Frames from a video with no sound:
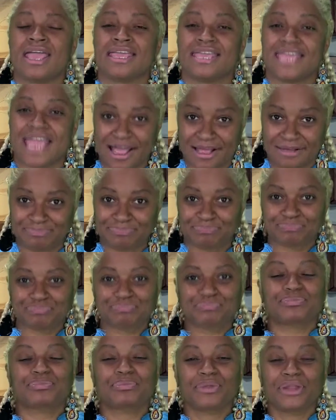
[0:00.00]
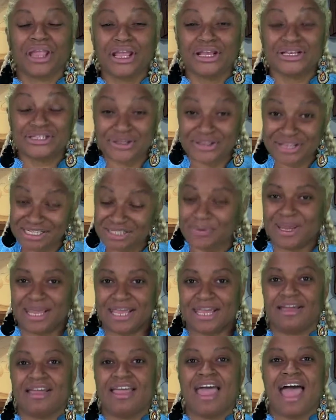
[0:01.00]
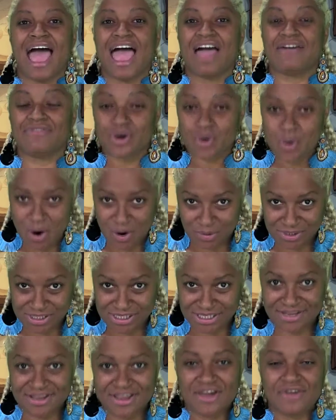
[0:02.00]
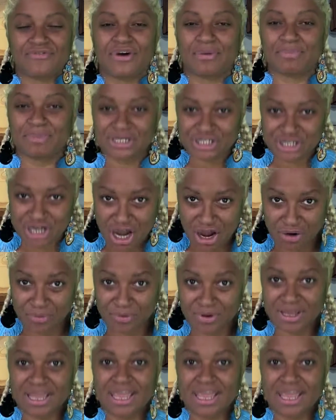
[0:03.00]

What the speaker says: Yeah. So this week, I have a quote from the show,